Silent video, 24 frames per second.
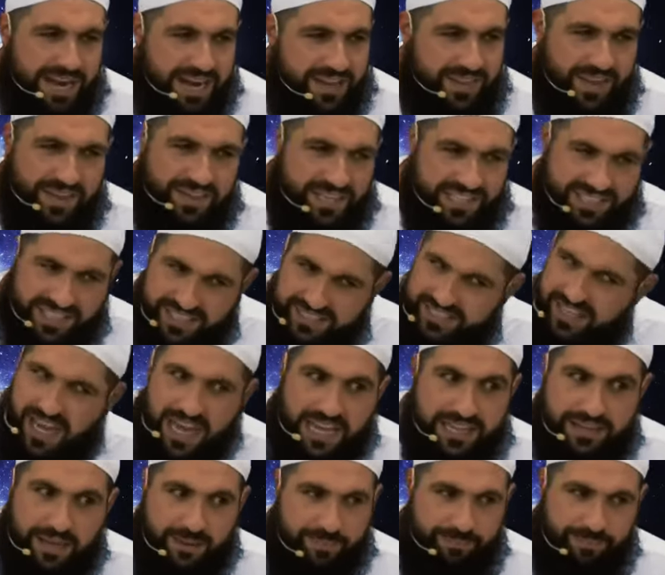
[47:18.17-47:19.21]
matter that this is
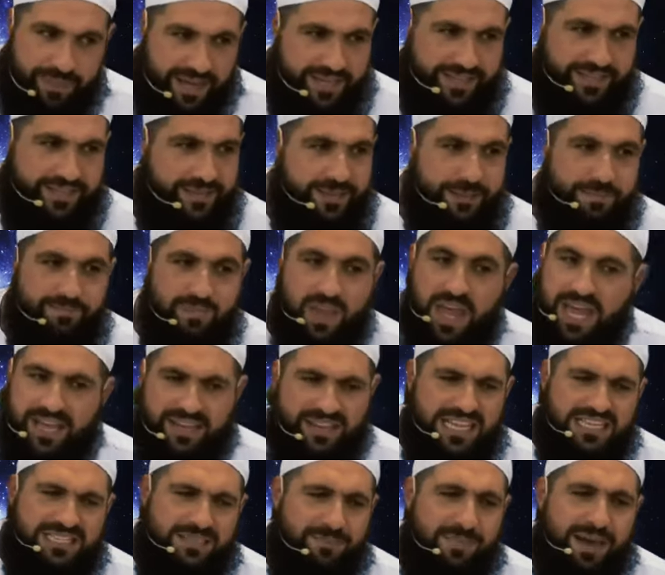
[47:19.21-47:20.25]
ghadab money.
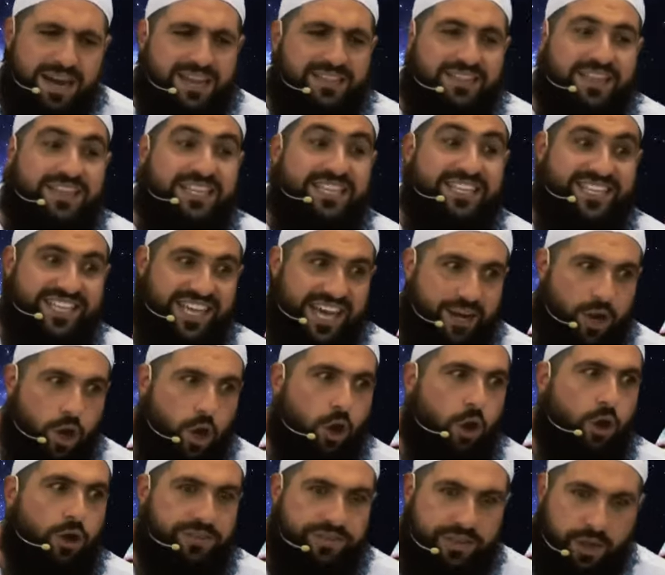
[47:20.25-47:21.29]
Doesn't matter that this is going to
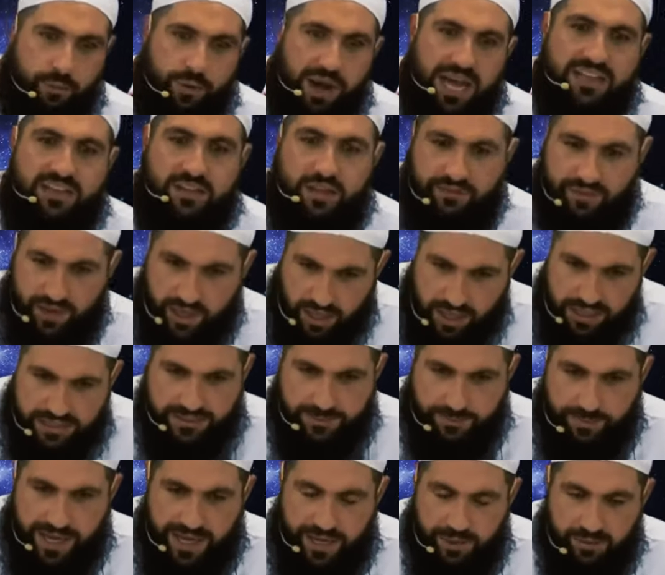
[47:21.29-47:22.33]
earn the wrath of Allah
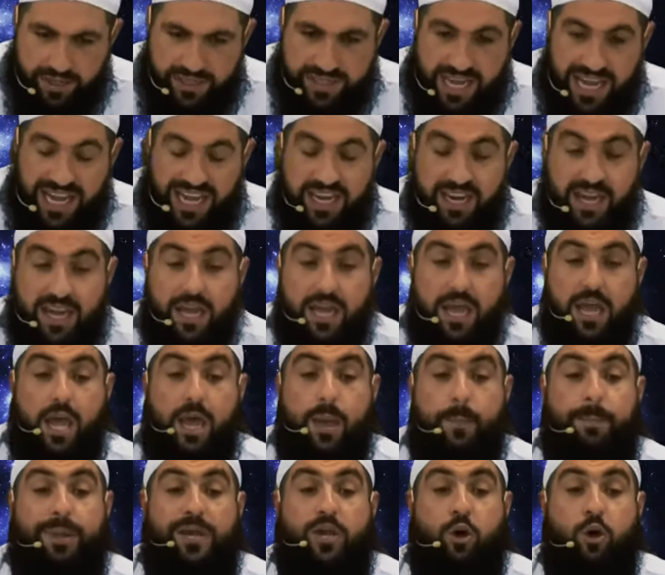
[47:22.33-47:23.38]
subhanahu wa ta'ala.
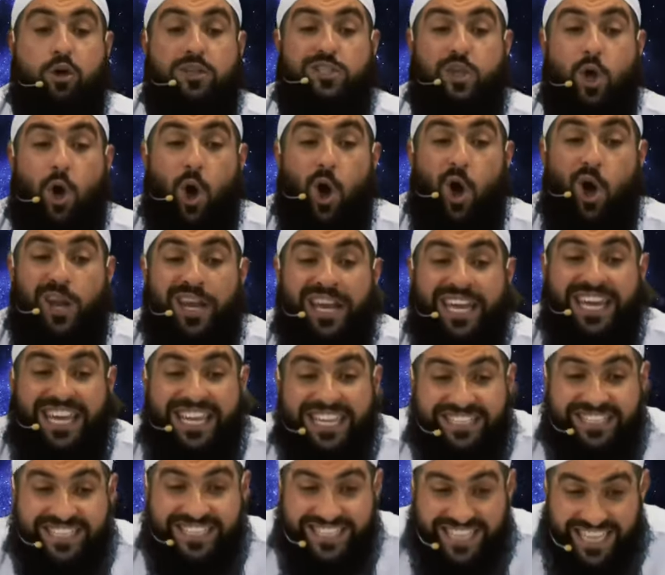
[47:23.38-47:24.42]
Because all
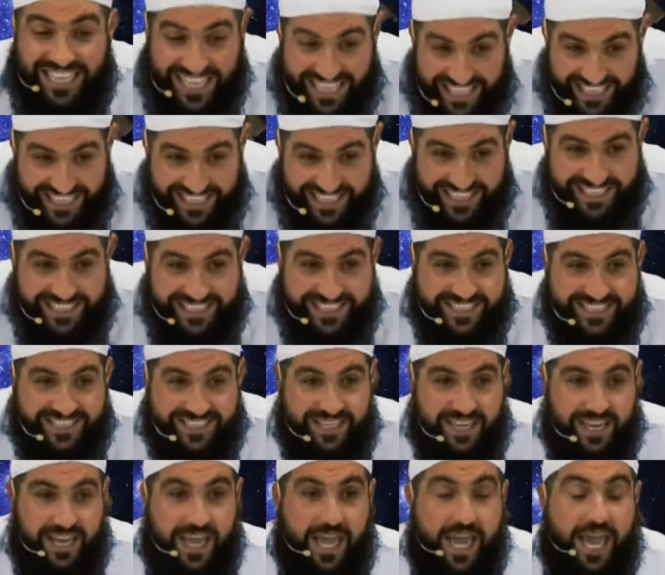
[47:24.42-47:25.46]
he
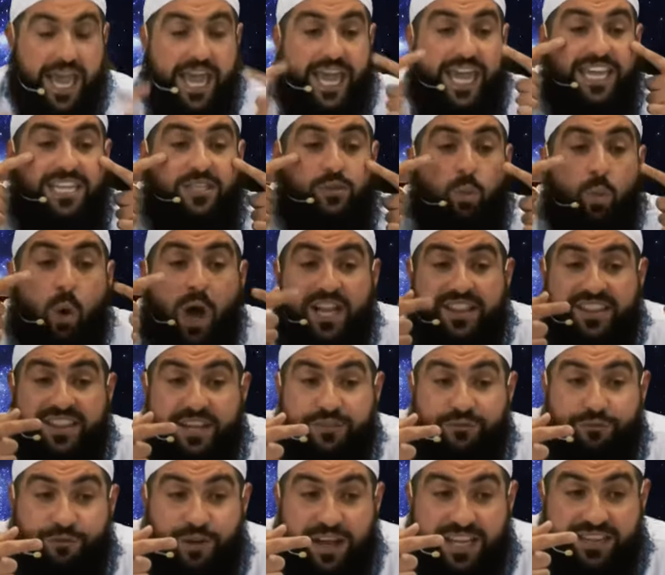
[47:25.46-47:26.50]
sees is what
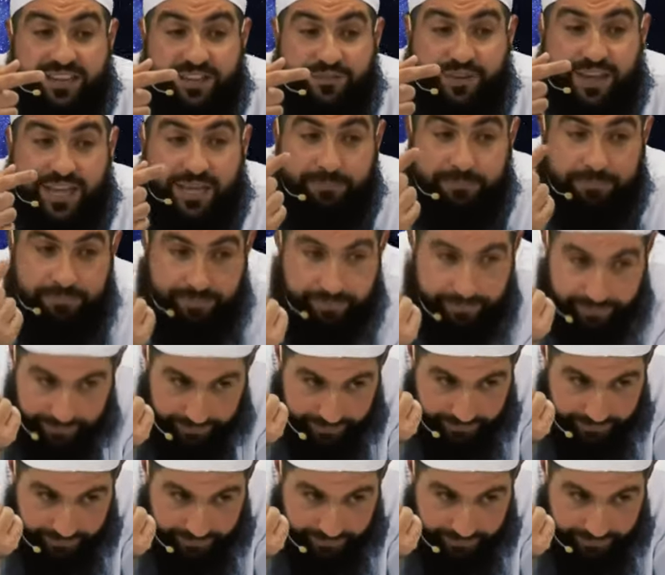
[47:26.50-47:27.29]
in front of him